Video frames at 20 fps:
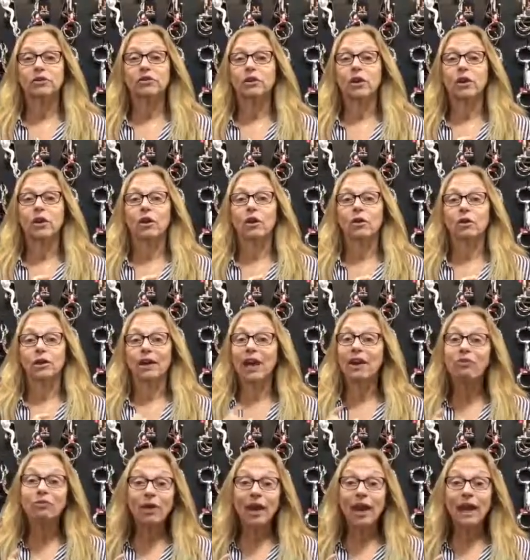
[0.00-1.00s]
So
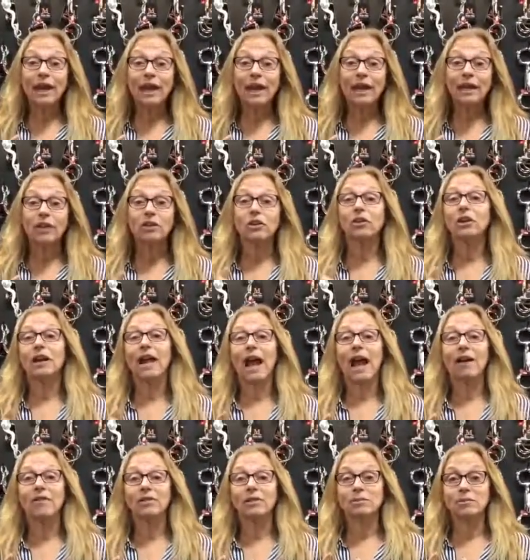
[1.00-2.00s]
get ready, you're gonna
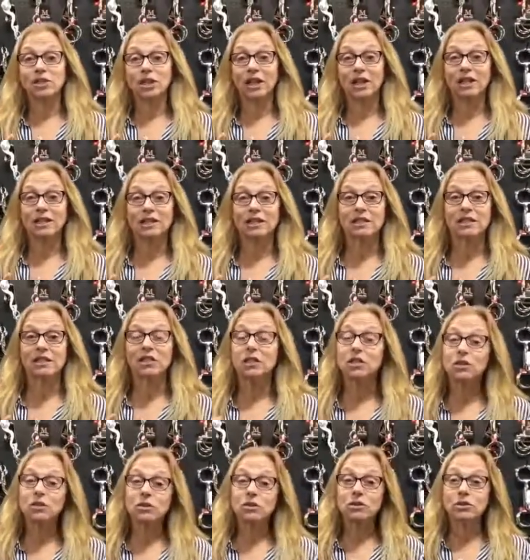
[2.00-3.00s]
have some chances to
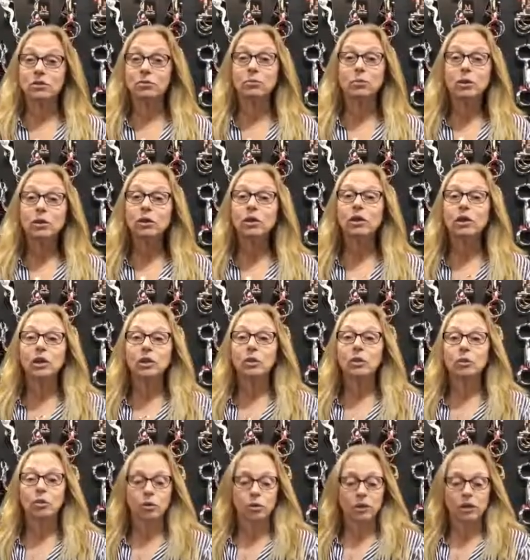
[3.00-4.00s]
use some really
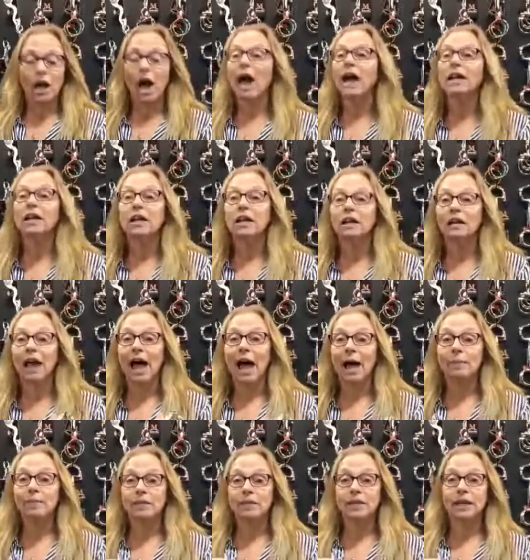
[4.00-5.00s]
cool
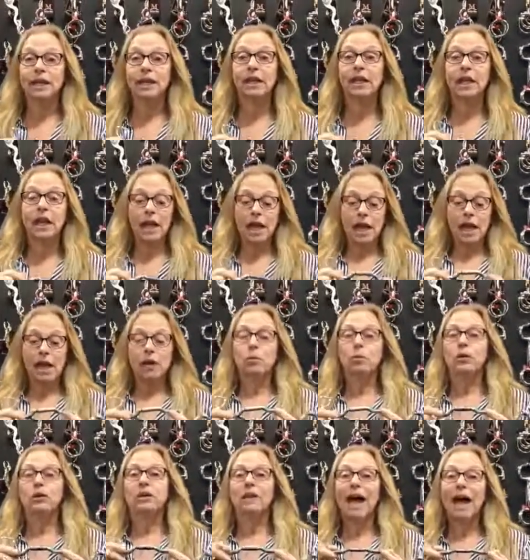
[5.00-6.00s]
non-collapsing
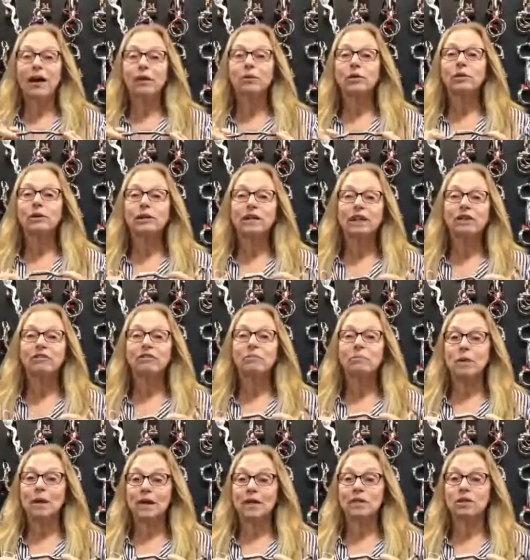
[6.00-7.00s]
with lateral
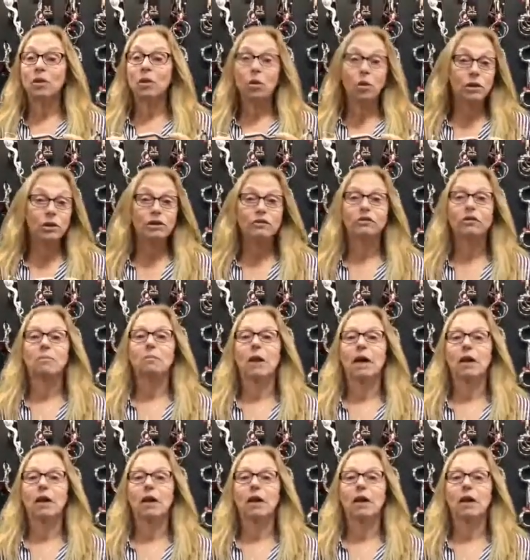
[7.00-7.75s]
lift bits, all different